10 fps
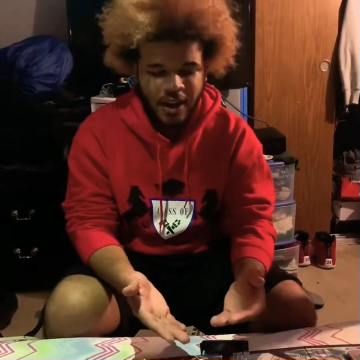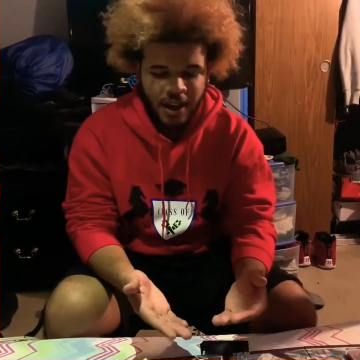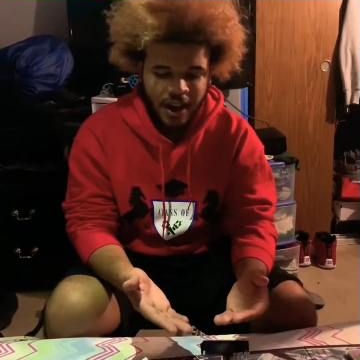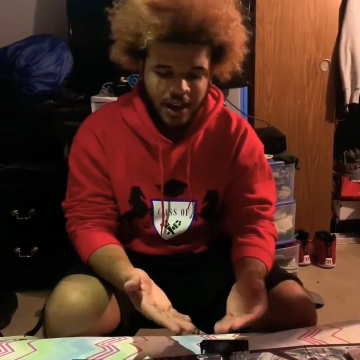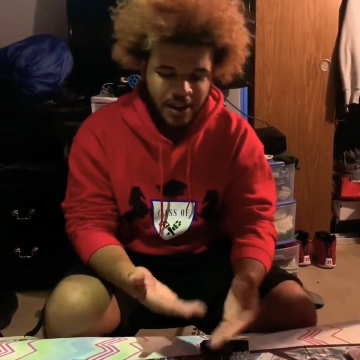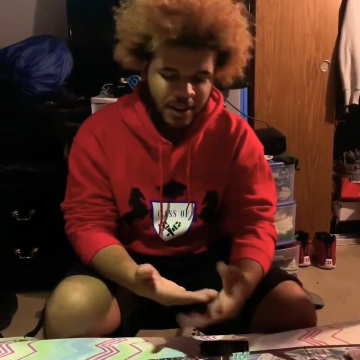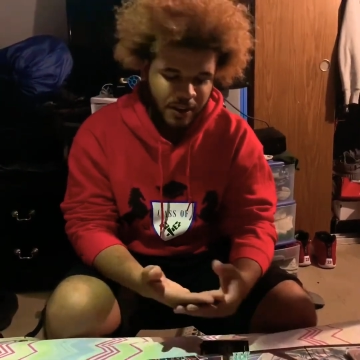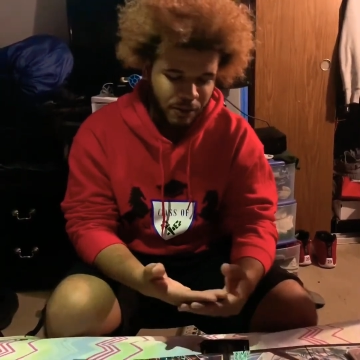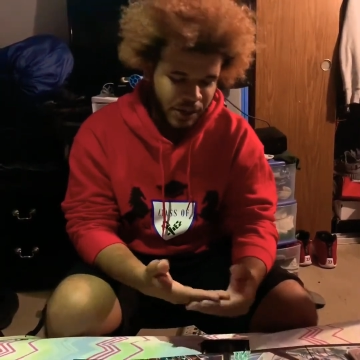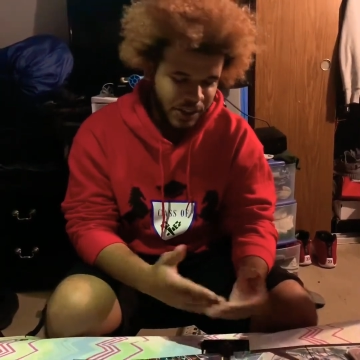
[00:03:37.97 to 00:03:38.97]
in
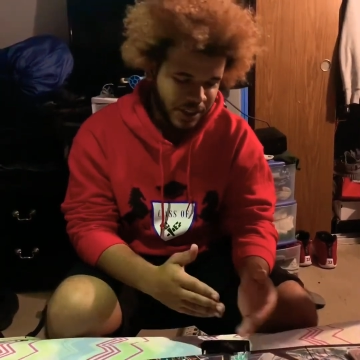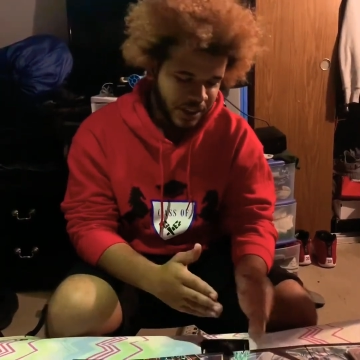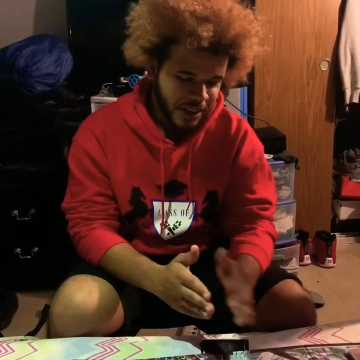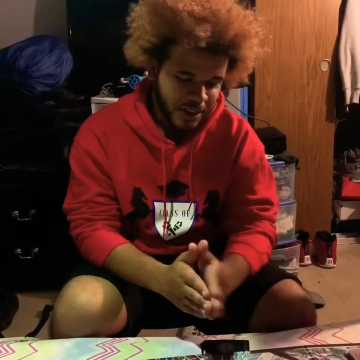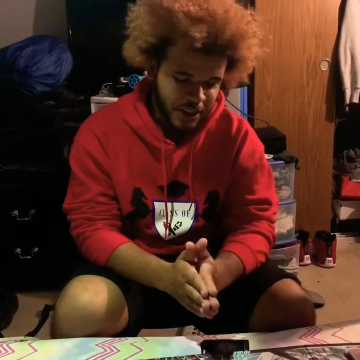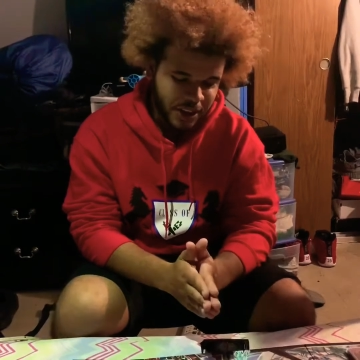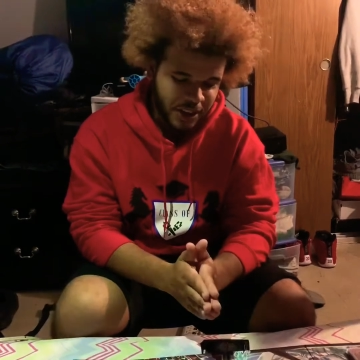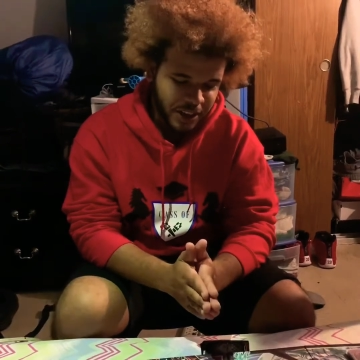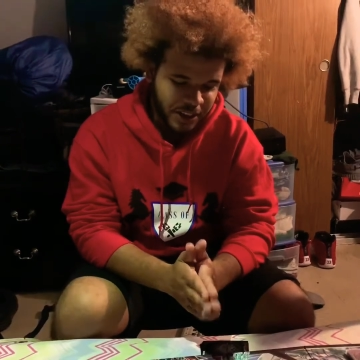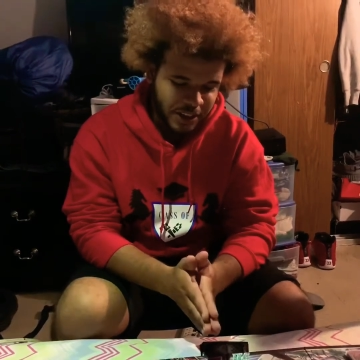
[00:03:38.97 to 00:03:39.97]
which the
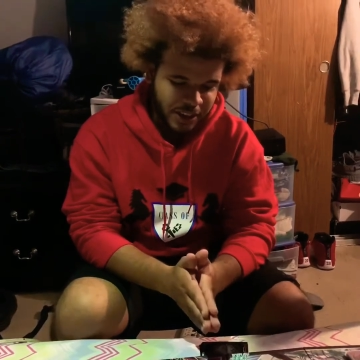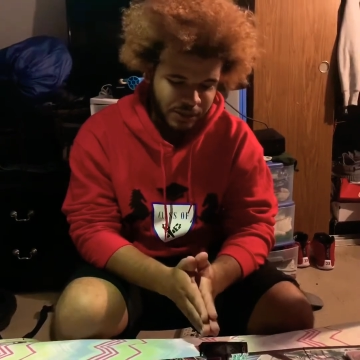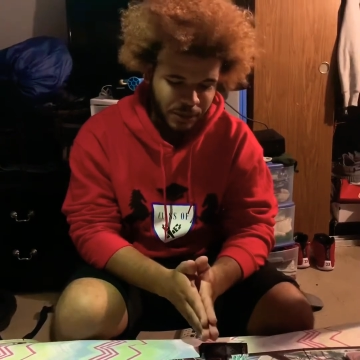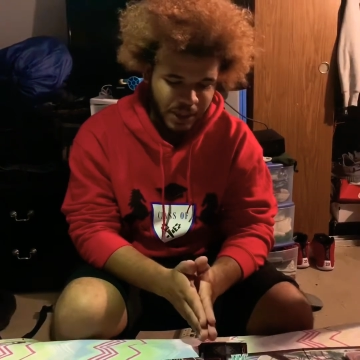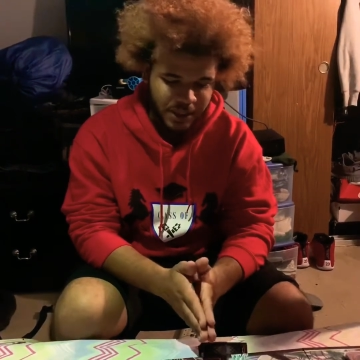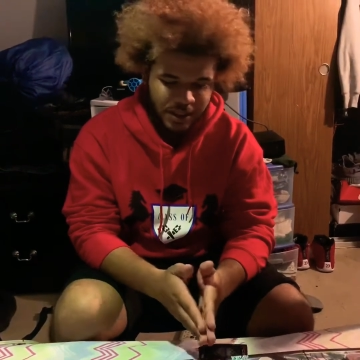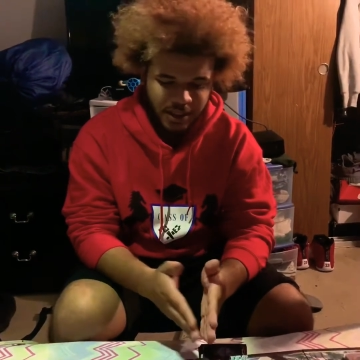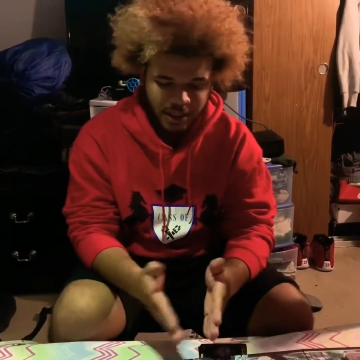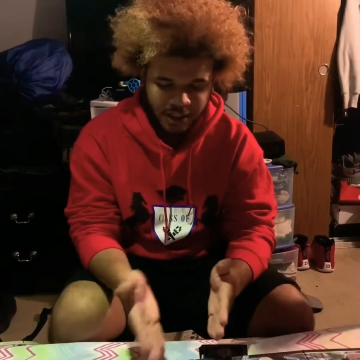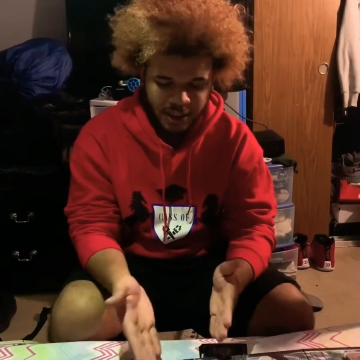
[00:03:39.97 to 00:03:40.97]
card does what the
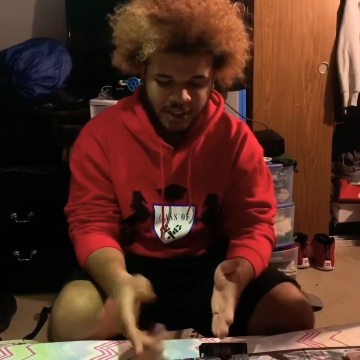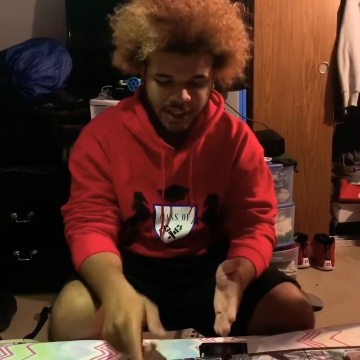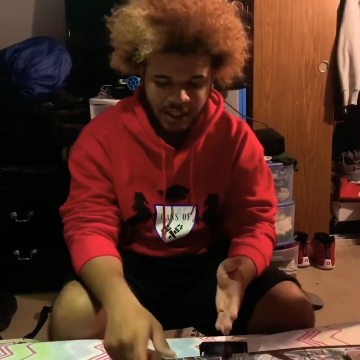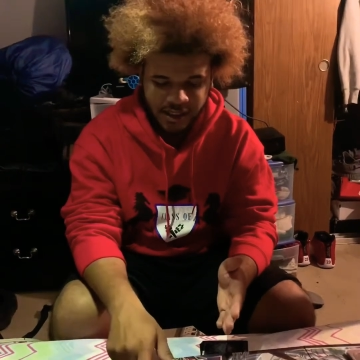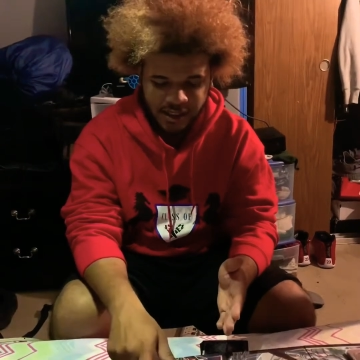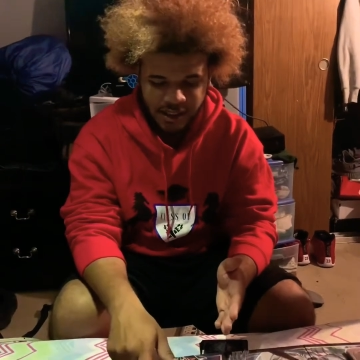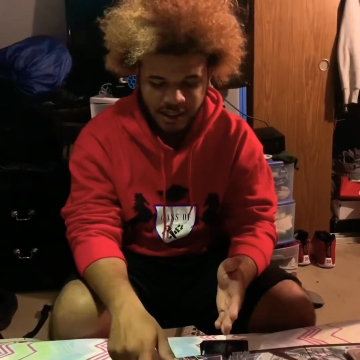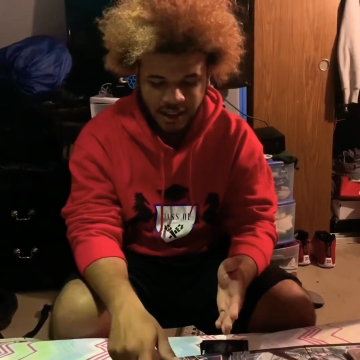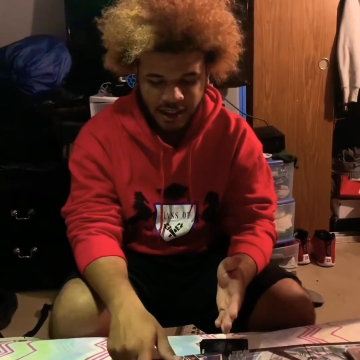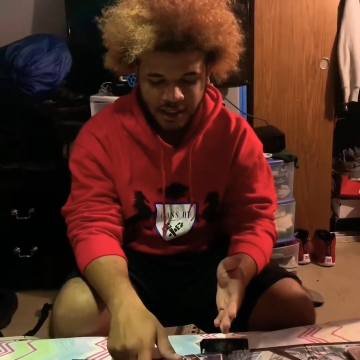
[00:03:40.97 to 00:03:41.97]
card says
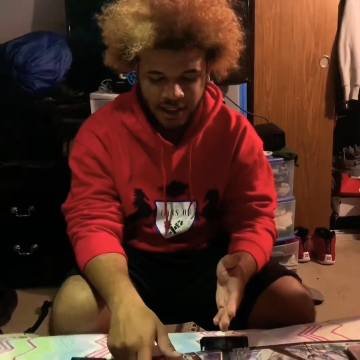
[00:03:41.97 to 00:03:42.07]
in the